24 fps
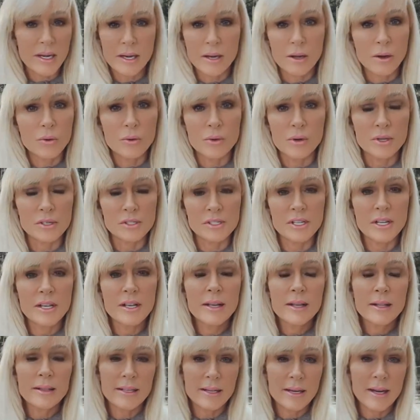owners
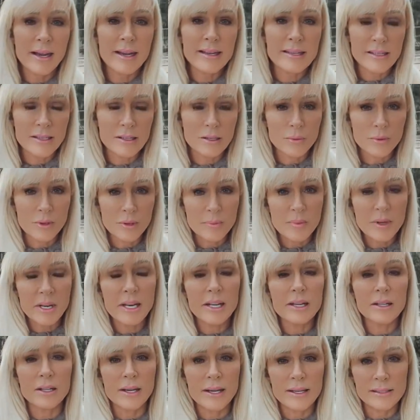that I deal with, many
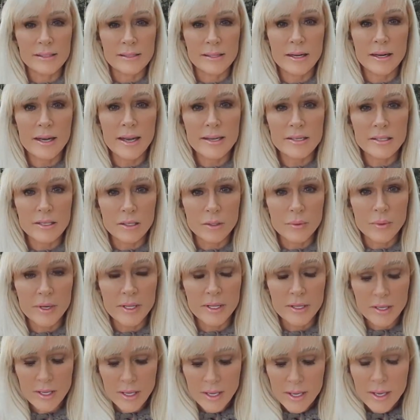clients that I deal
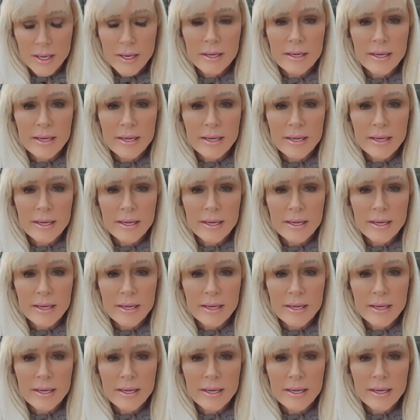with,